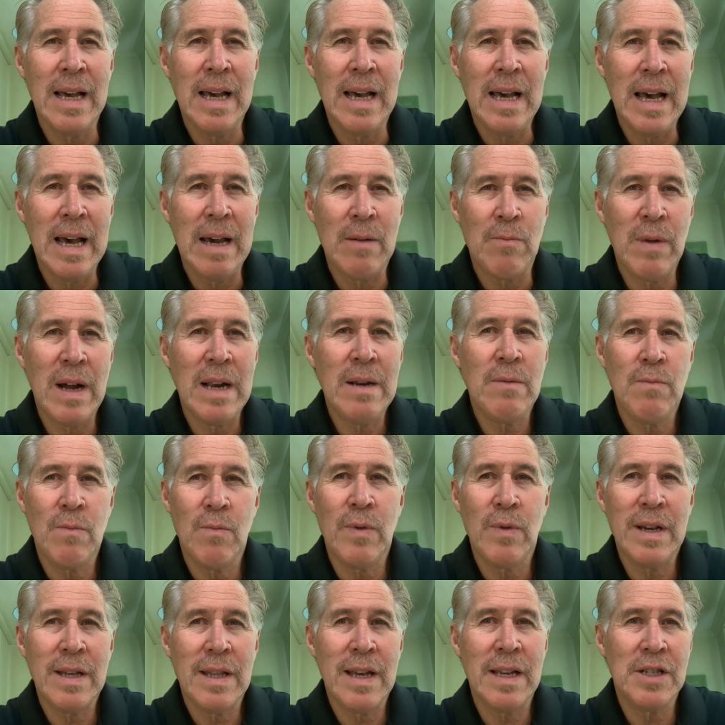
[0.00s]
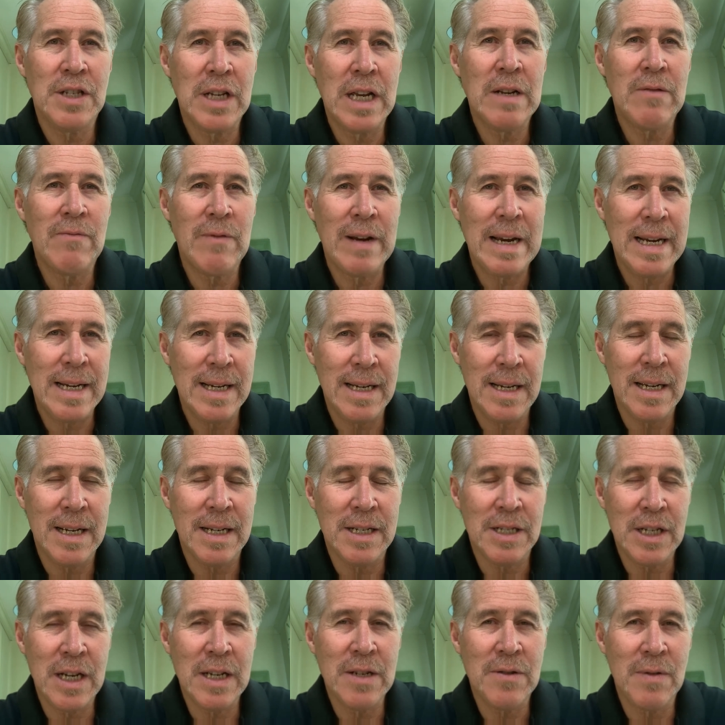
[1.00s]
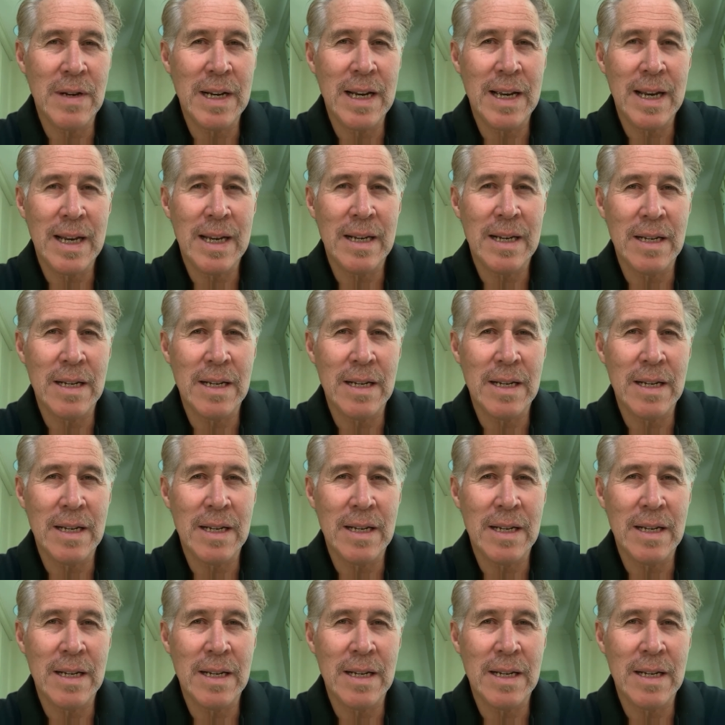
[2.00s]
and one where they genuinely